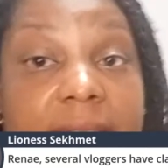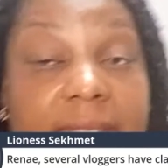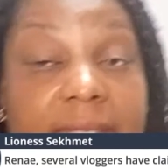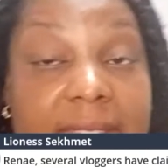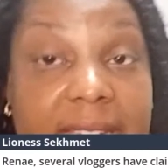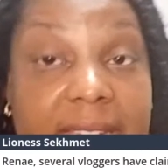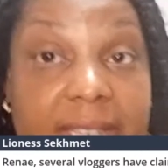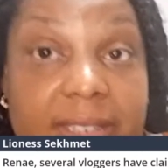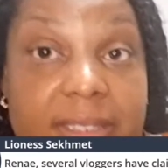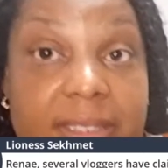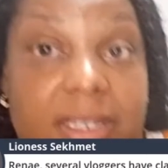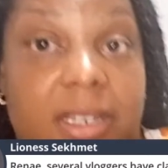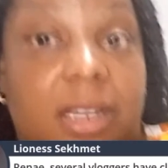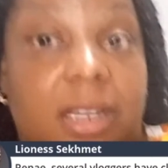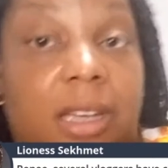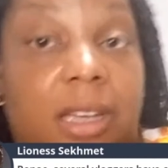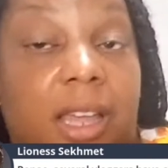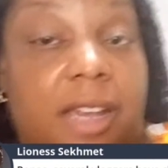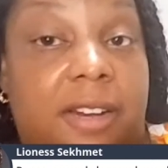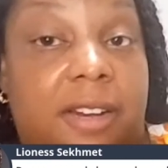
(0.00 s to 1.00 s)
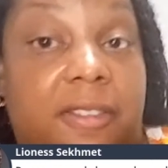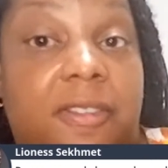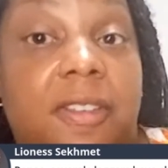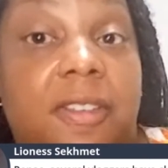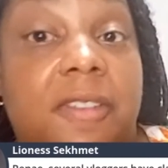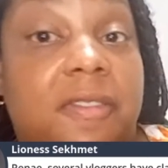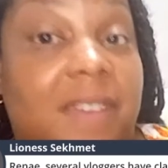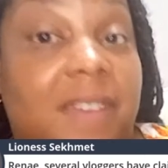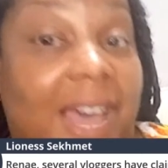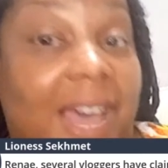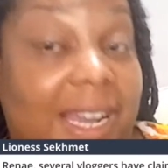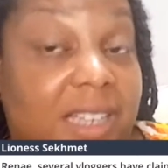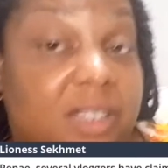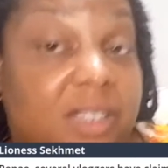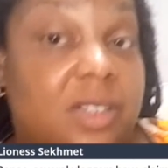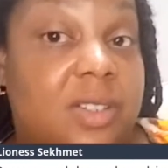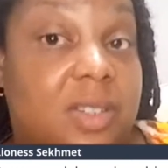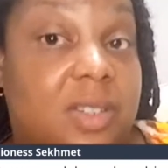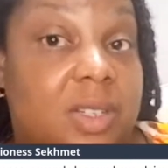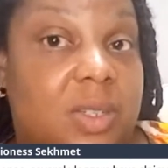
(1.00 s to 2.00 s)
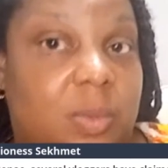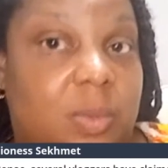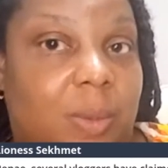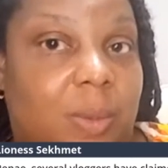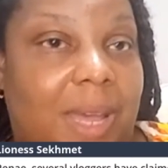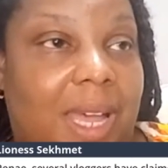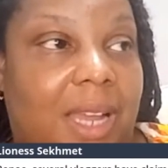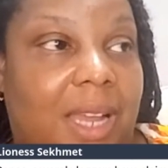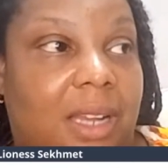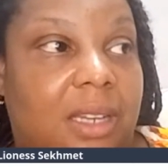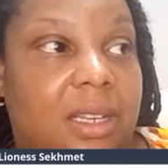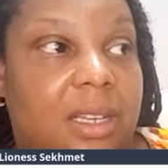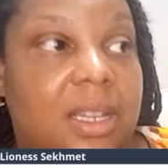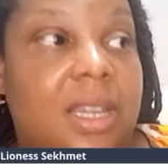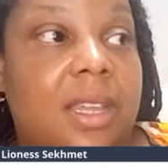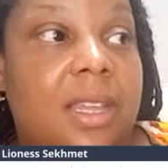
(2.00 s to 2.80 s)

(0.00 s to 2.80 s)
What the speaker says: things and a lot of factors as well.